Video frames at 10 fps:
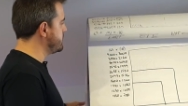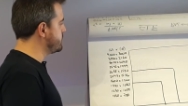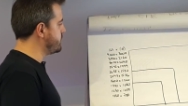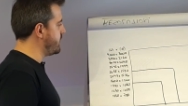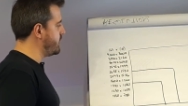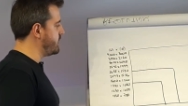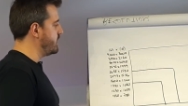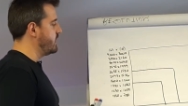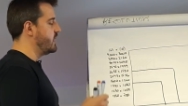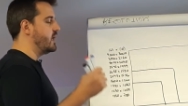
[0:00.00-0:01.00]
today
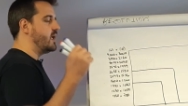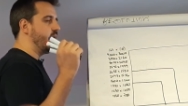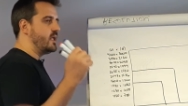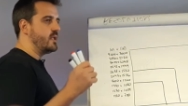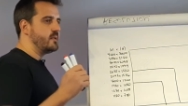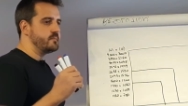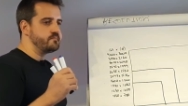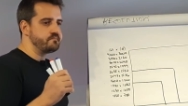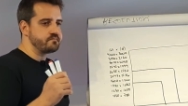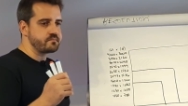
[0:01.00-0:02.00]

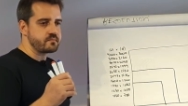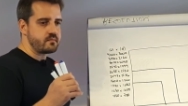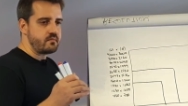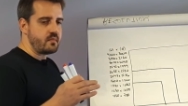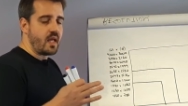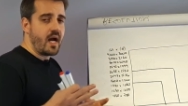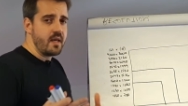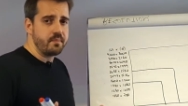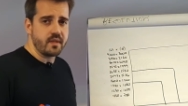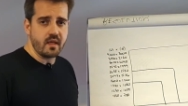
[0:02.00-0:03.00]
in
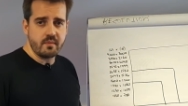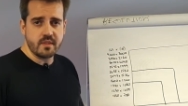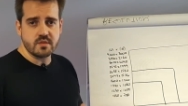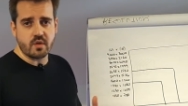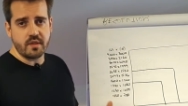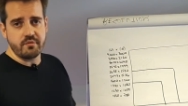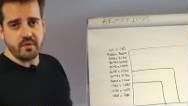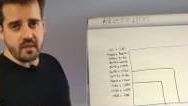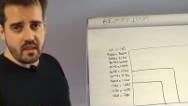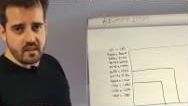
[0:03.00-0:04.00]
IP cameras, or
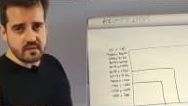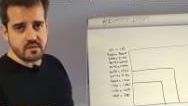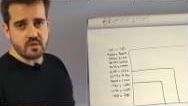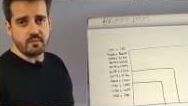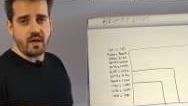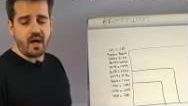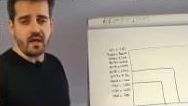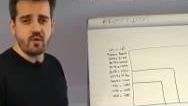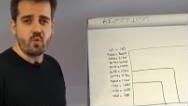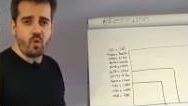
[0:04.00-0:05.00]
even in some
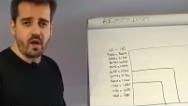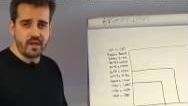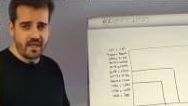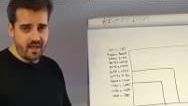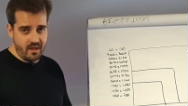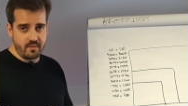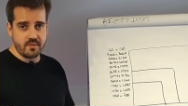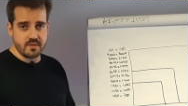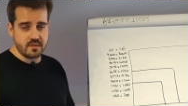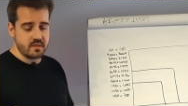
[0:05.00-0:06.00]
high quality
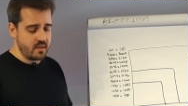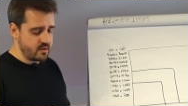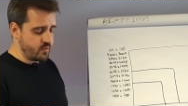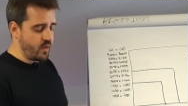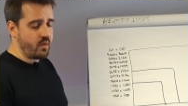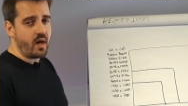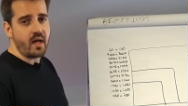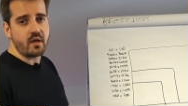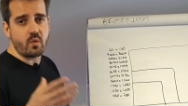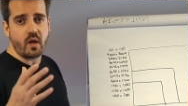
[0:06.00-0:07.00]
cameras as well,
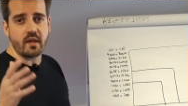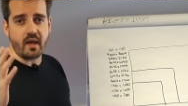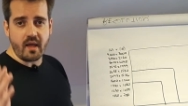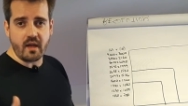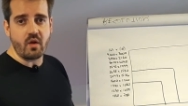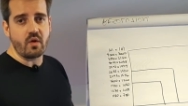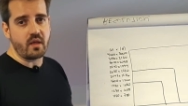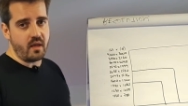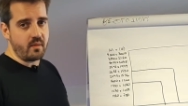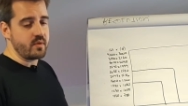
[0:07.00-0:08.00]
high quality analog
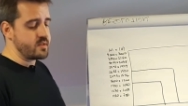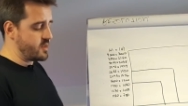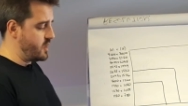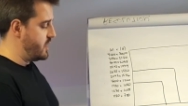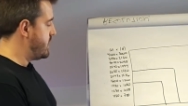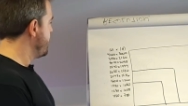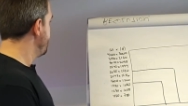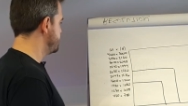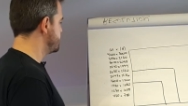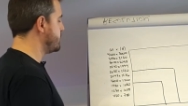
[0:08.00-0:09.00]
cameras.
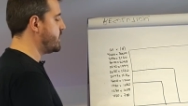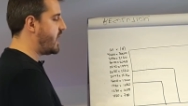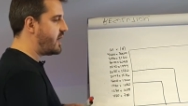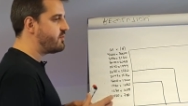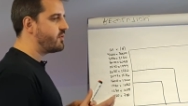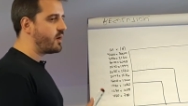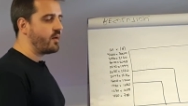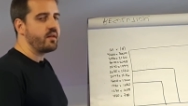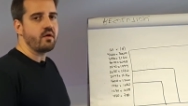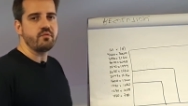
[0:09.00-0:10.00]
So we have a
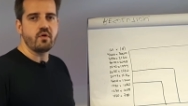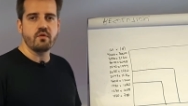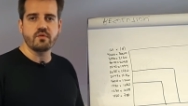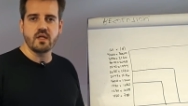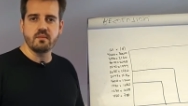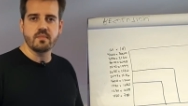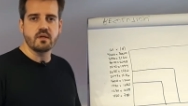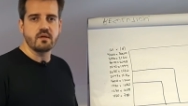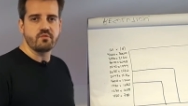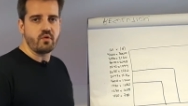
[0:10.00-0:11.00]
variety of
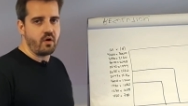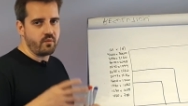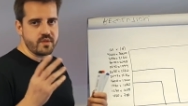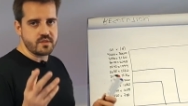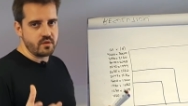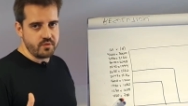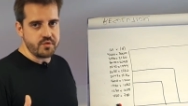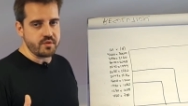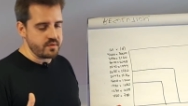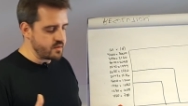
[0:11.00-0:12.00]
number of
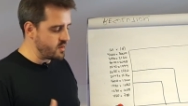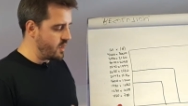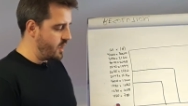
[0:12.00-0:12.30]
resolutions.